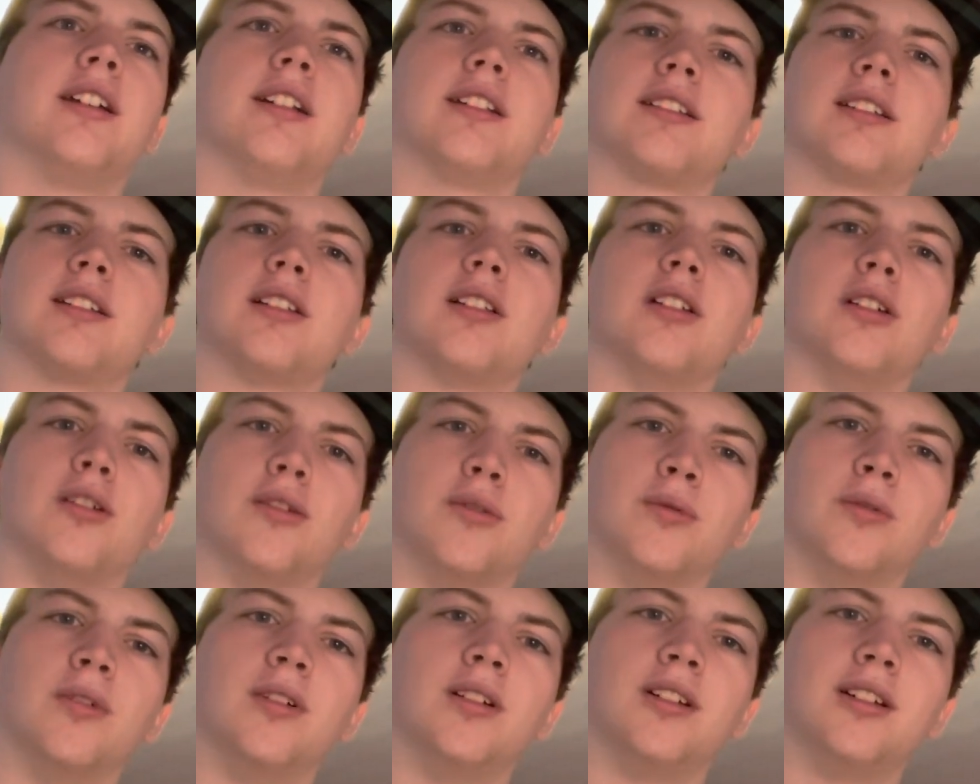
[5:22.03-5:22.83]
a
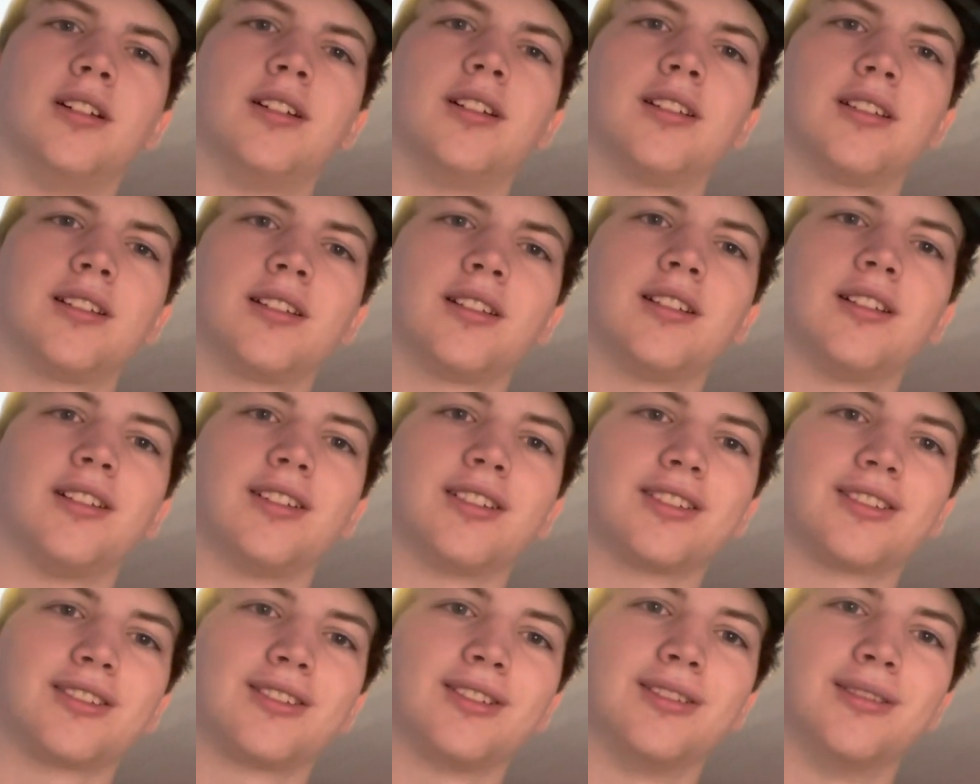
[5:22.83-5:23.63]
little
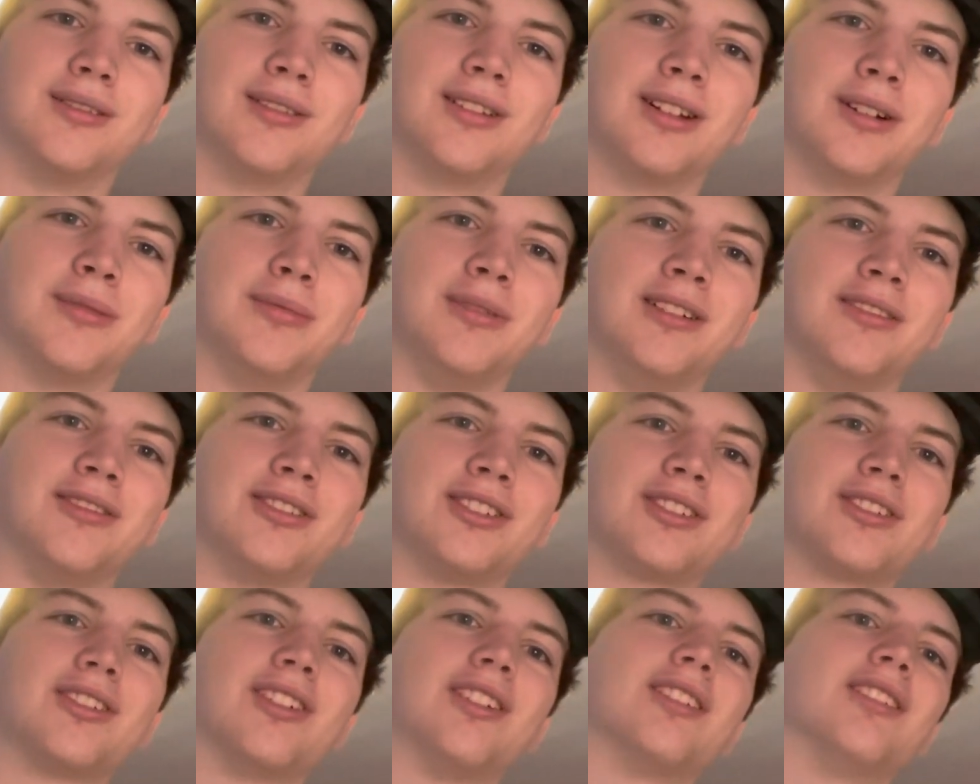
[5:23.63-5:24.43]
bit of a
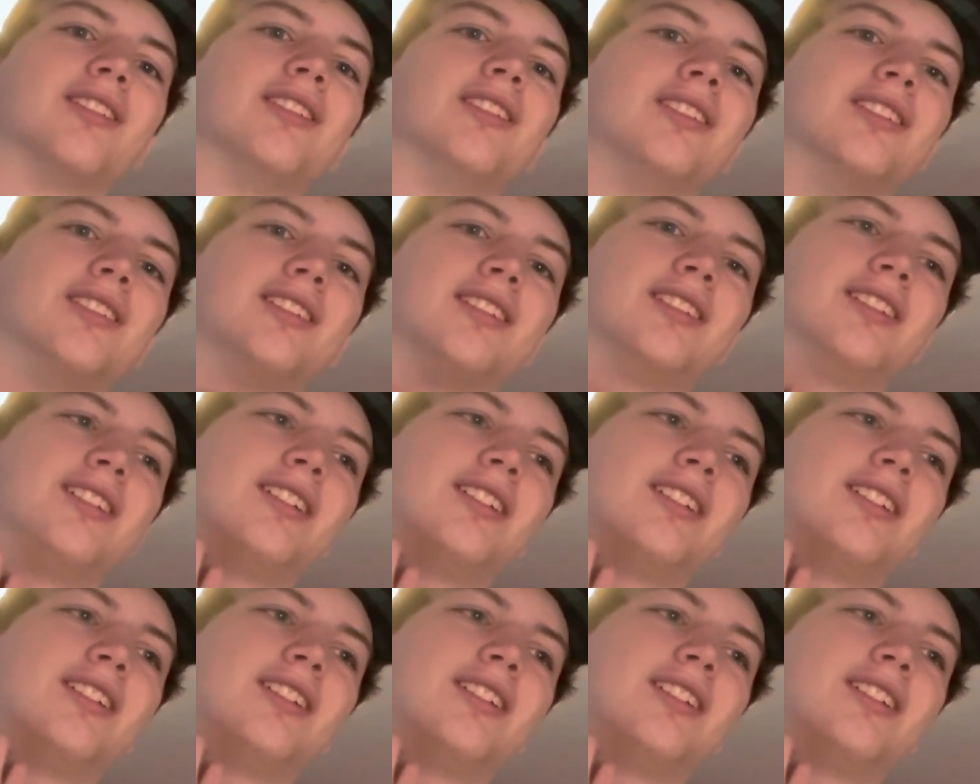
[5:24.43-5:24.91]
struggle.